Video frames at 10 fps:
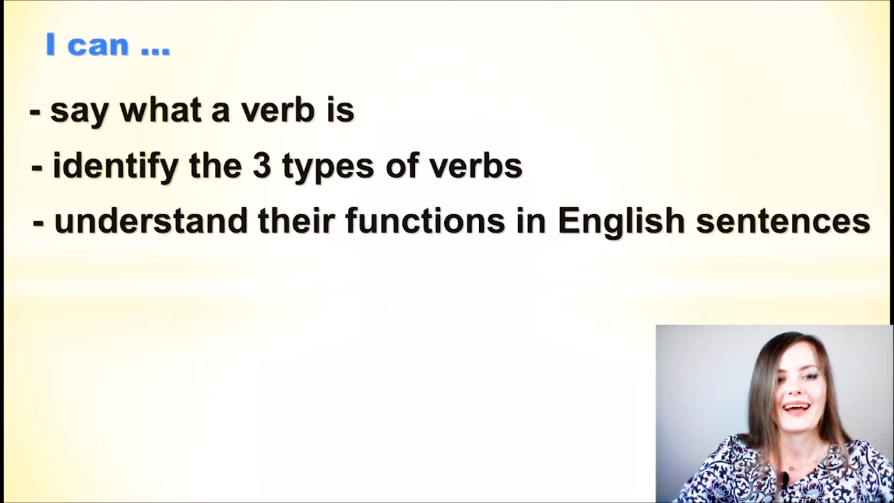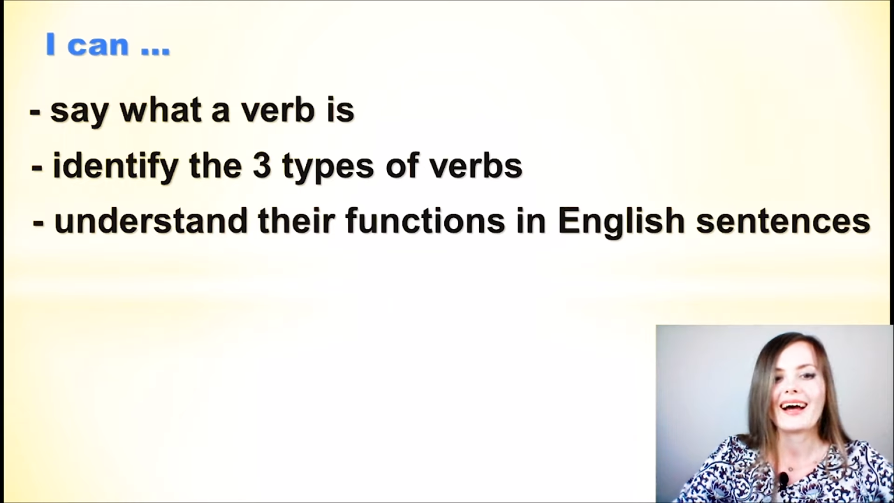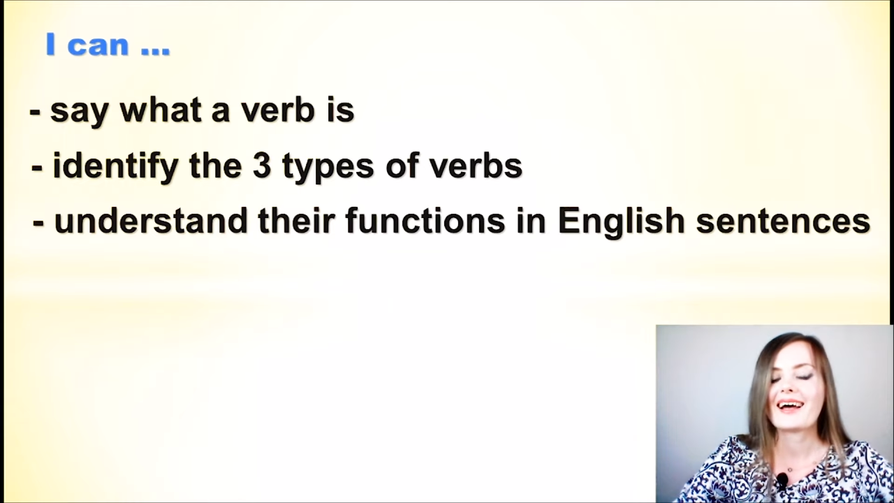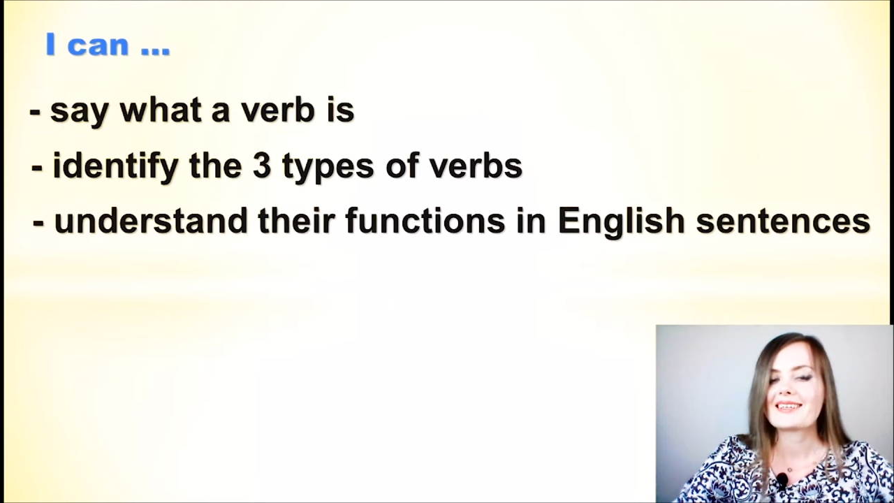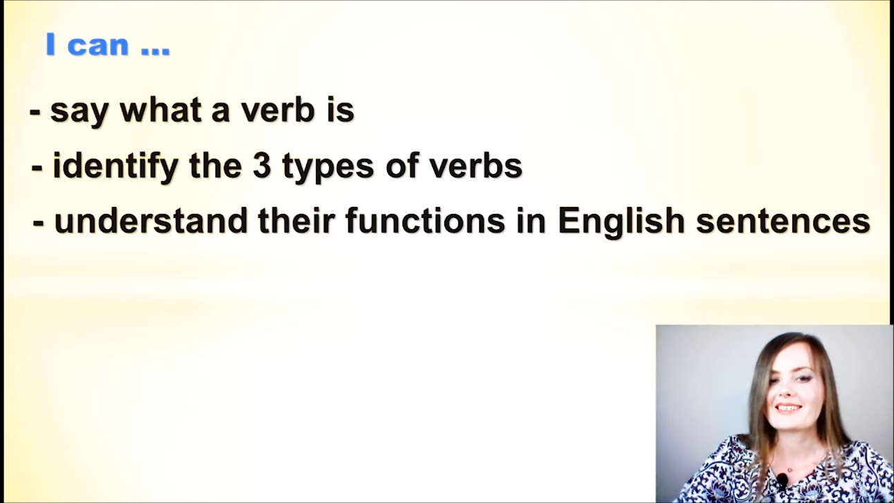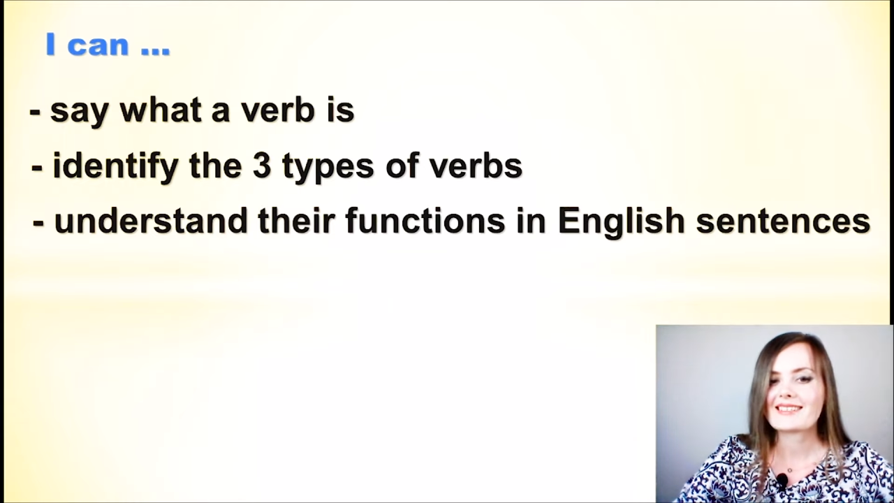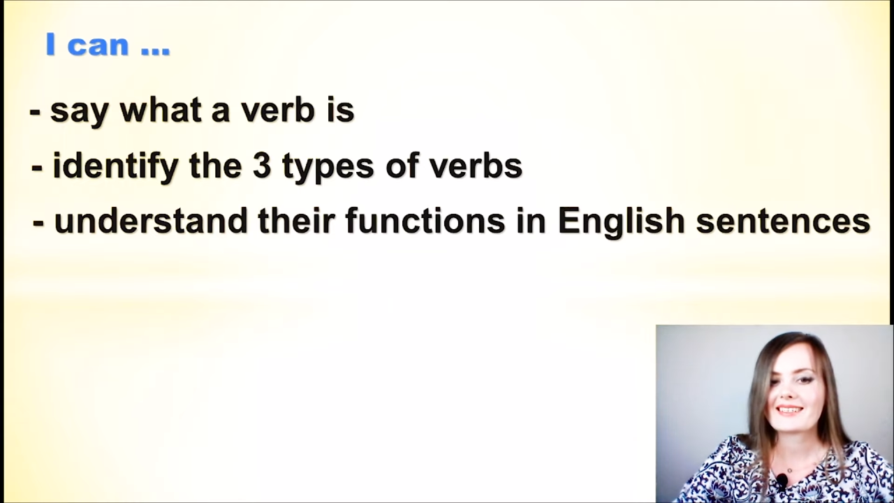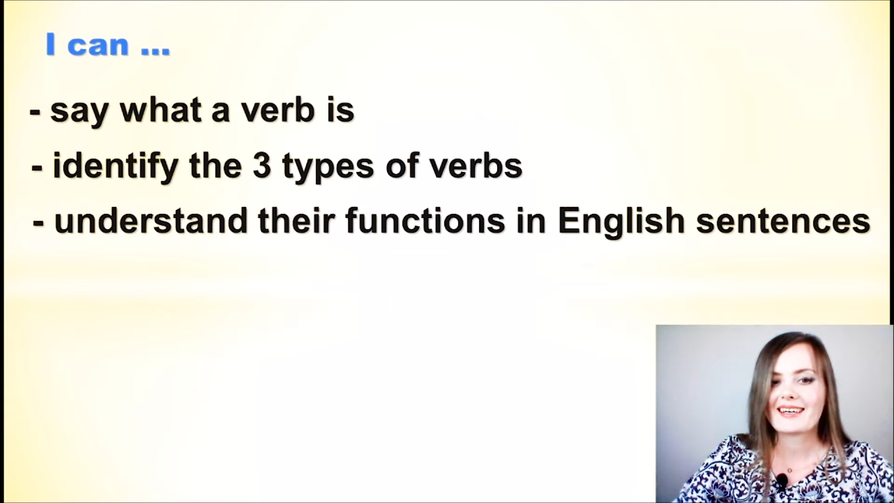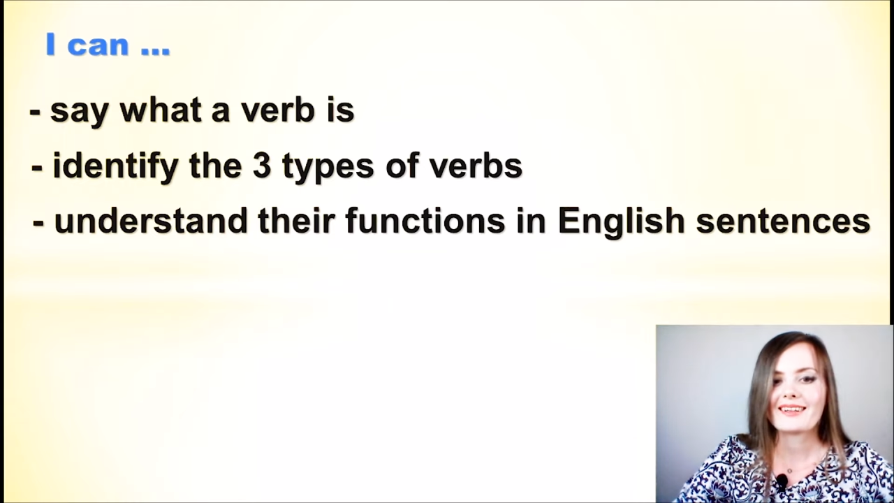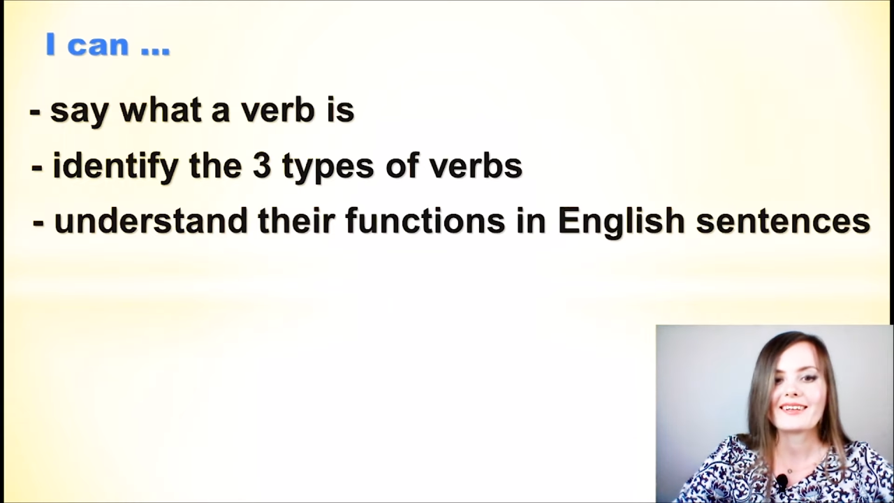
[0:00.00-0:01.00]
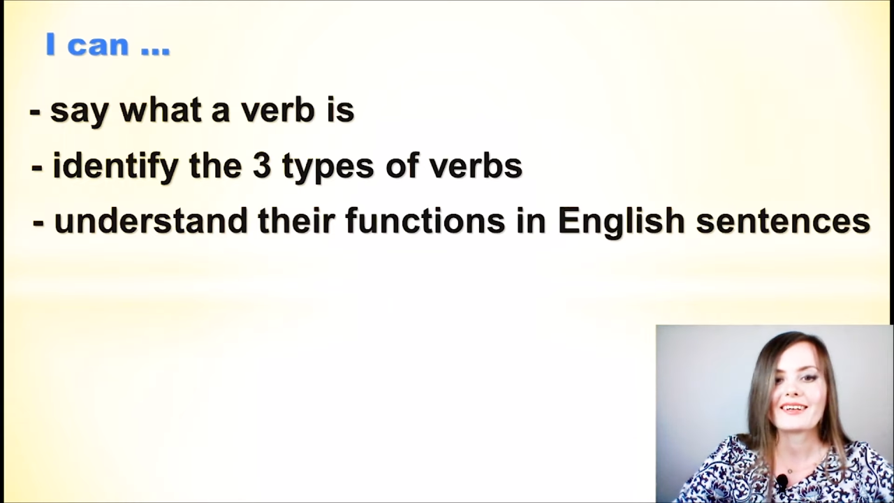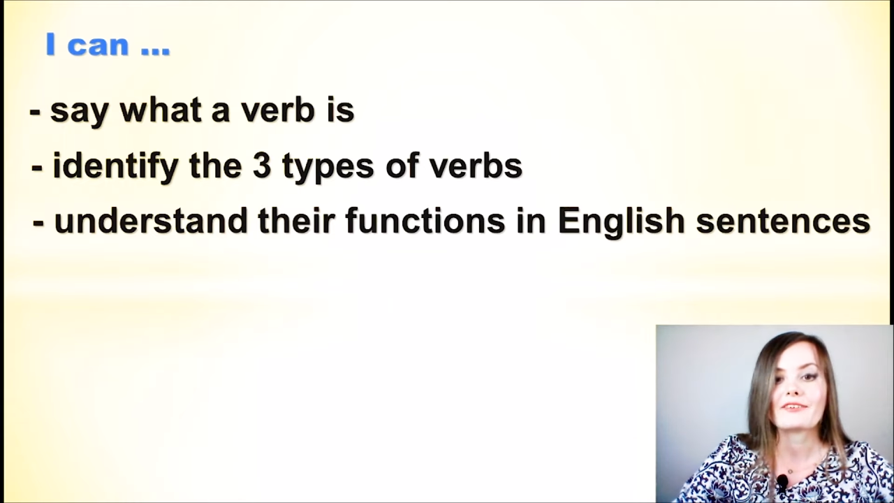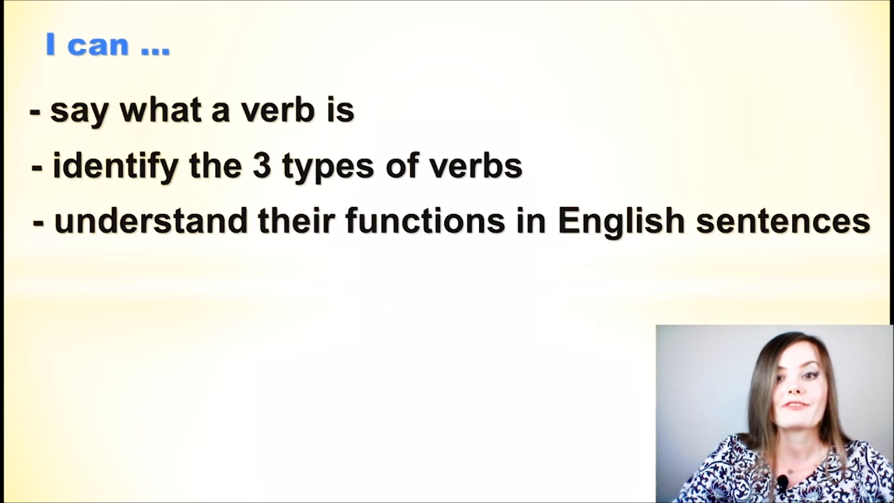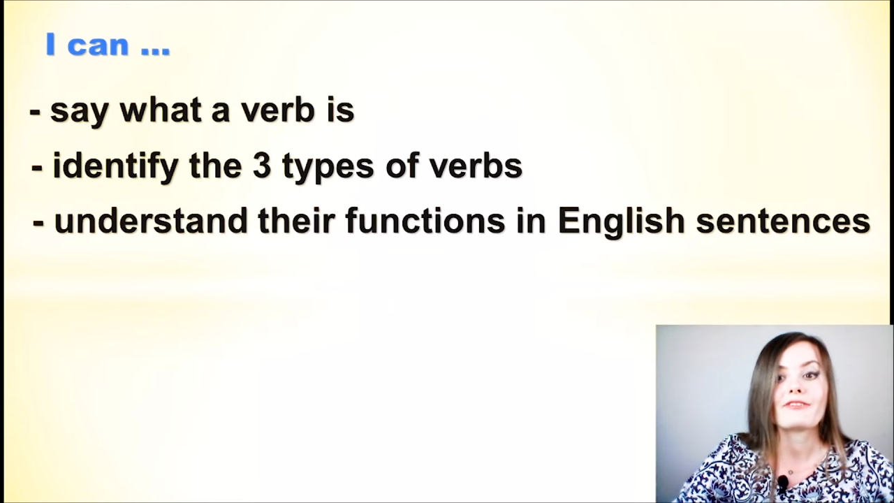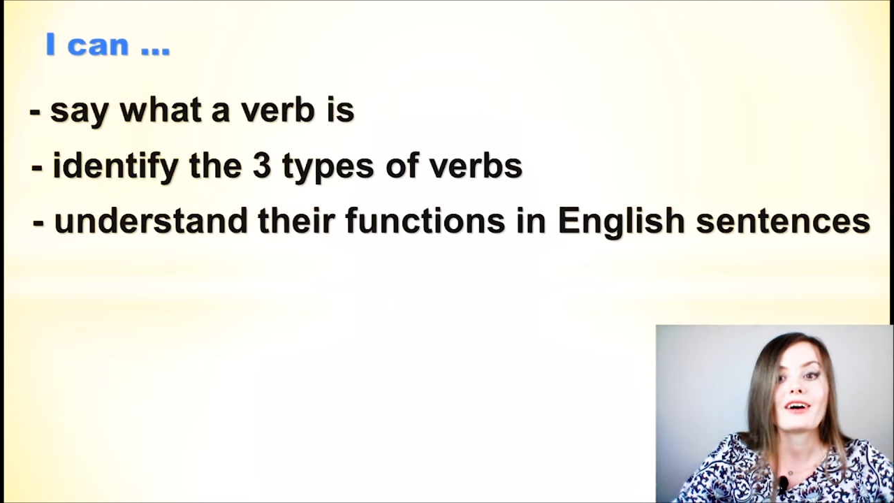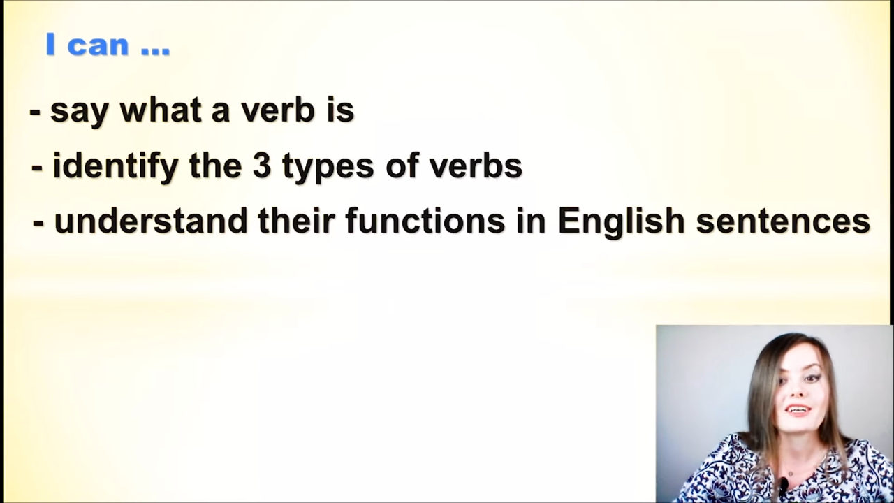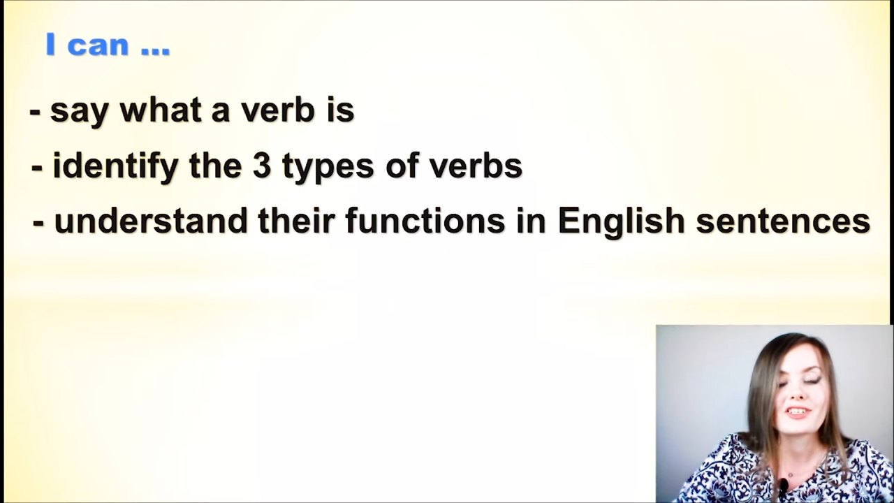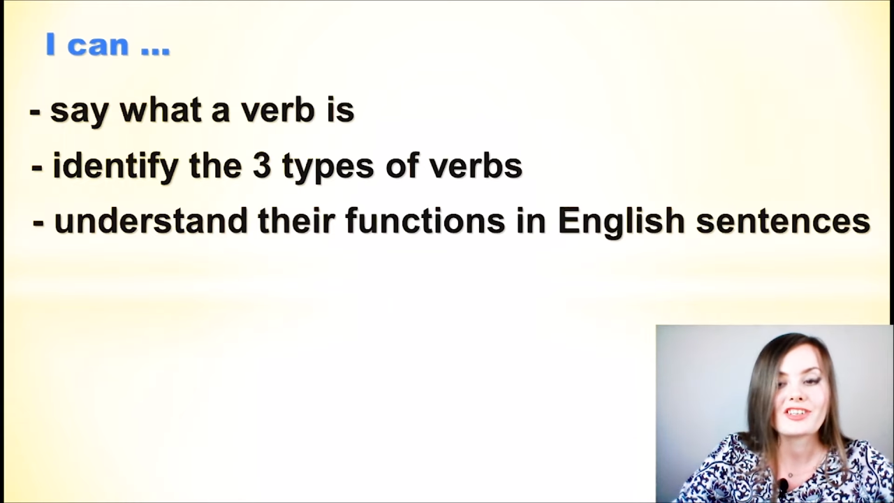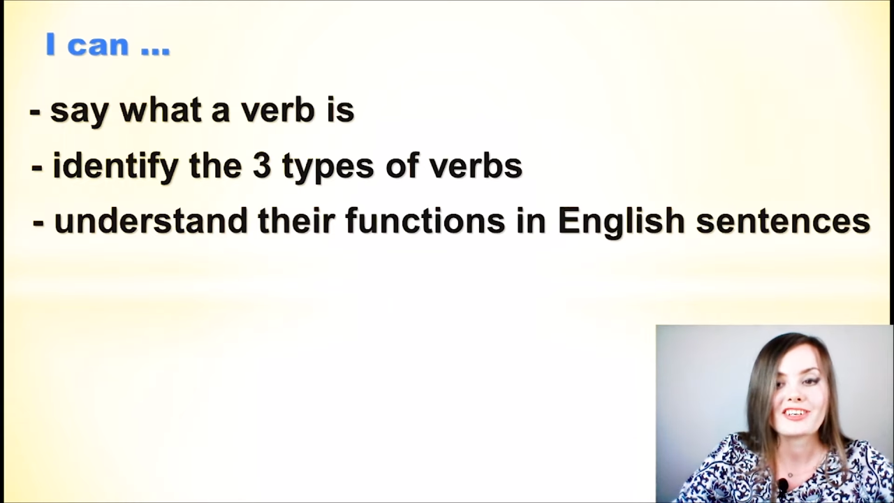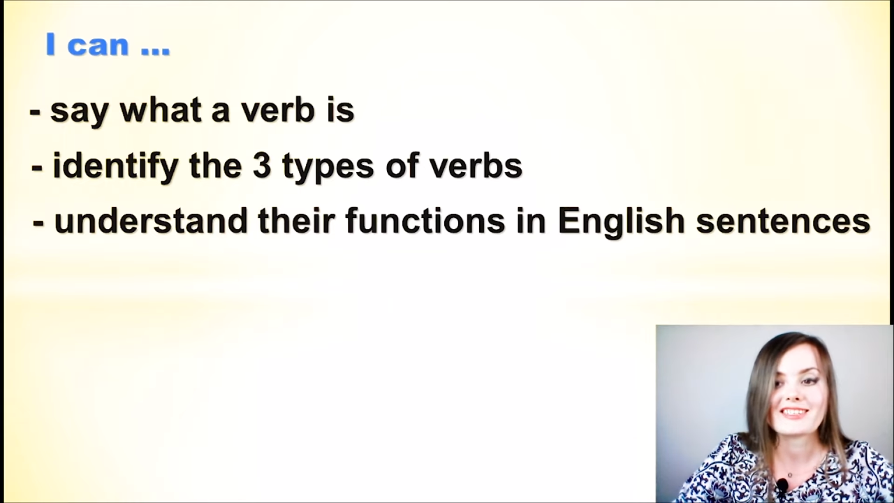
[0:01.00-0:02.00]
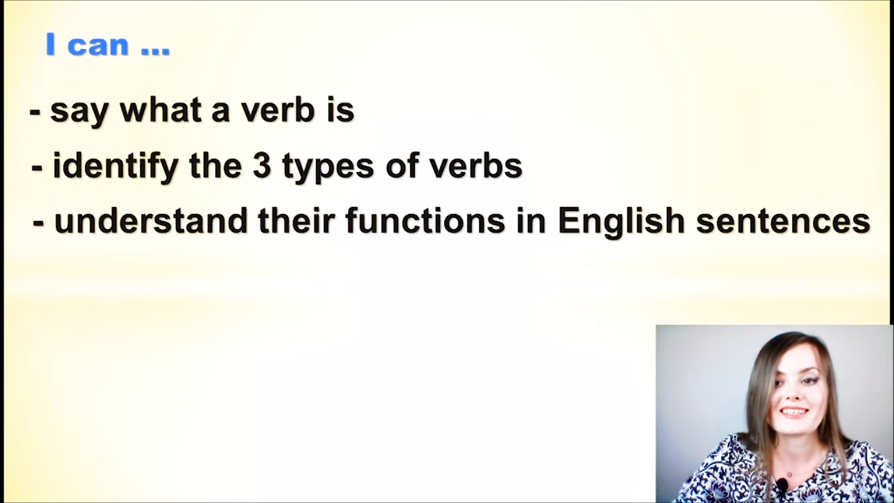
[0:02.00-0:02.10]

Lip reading: Understand their functions